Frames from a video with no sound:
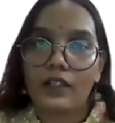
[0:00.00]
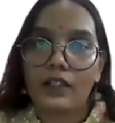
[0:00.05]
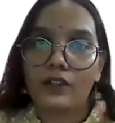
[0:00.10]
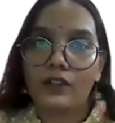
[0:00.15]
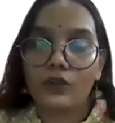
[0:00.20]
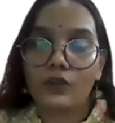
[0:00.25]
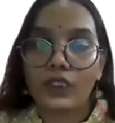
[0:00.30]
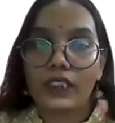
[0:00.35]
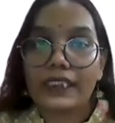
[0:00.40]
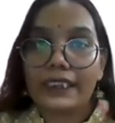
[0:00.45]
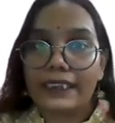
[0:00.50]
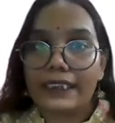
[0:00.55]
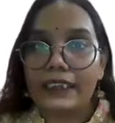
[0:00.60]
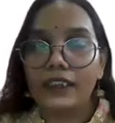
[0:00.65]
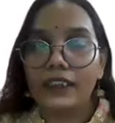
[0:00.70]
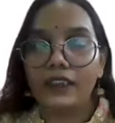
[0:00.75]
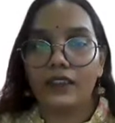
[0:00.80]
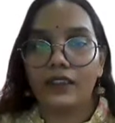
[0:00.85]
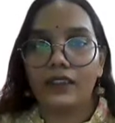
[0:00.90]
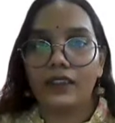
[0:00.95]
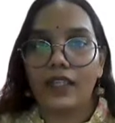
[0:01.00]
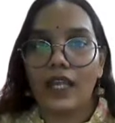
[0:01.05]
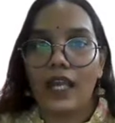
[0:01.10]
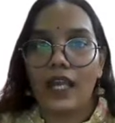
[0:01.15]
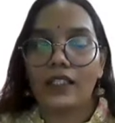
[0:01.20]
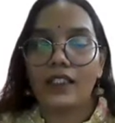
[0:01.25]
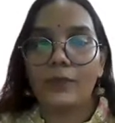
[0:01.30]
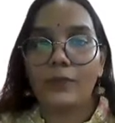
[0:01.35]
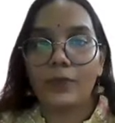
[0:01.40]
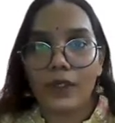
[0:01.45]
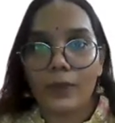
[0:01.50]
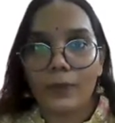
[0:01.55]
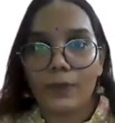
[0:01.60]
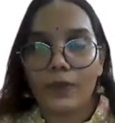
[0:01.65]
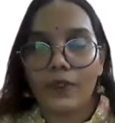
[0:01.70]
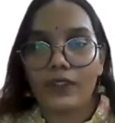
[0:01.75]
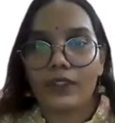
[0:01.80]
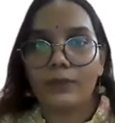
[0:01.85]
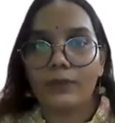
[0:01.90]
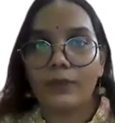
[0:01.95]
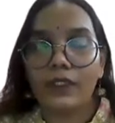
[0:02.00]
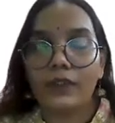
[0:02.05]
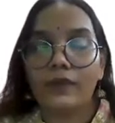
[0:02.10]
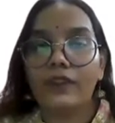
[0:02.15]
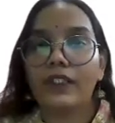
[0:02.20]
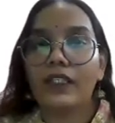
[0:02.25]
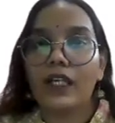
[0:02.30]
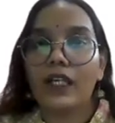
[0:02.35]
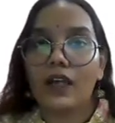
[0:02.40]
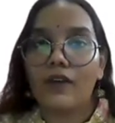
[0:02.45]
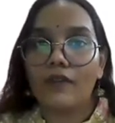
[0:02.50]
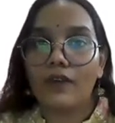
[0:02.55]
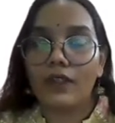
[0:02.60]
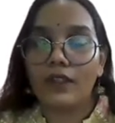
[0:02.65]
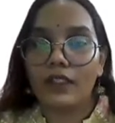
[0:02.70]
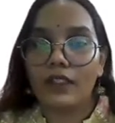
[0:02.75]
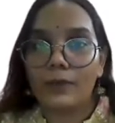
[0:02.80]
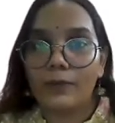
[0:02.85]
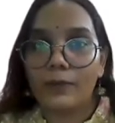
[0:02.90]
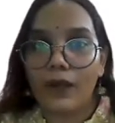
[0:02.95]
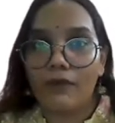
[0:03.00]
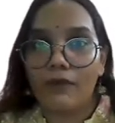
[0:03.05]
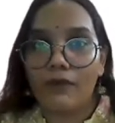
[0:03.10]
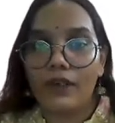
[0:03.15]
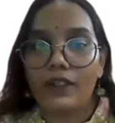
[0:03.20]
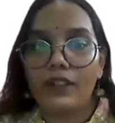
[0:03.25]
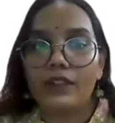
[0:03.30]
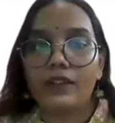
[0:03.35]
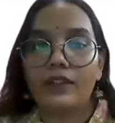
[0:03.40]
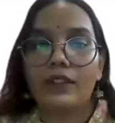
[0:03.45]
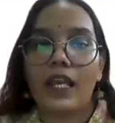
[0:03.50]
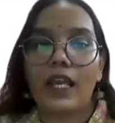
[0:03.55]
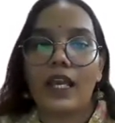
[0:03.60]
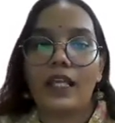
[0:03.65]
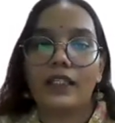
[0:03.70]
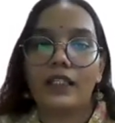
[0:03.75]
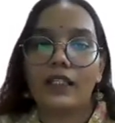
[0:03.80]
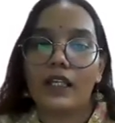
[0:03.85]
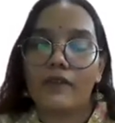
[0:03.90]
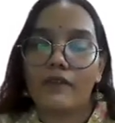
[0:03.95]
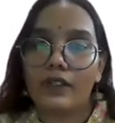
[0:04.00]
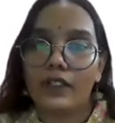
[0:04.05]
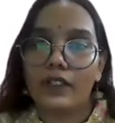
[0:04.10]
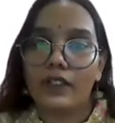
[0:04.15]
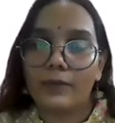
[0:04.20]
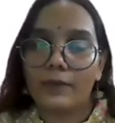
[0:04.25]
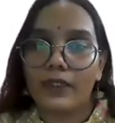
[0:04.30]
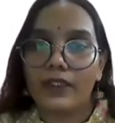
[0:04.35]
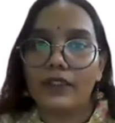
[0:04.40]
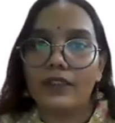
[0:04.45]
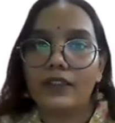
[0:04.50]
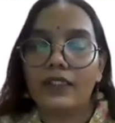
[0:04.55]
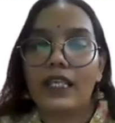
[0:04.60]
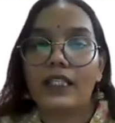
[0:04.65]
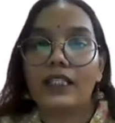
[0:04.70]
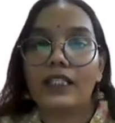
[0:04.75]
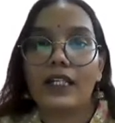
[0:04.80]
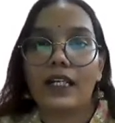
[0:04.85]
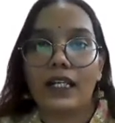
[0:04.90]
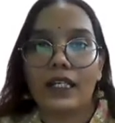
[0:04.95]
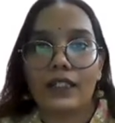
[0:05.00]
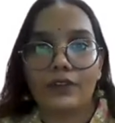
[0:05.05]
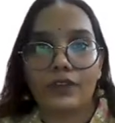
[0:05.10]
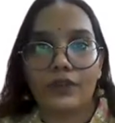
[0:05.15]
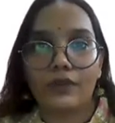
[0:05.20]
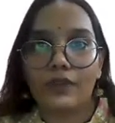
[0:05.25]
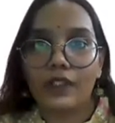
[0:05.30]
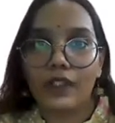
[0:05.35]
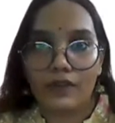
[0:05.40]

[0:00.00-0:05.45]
to the need and the purpose between the governing powers and the governments and the rights of the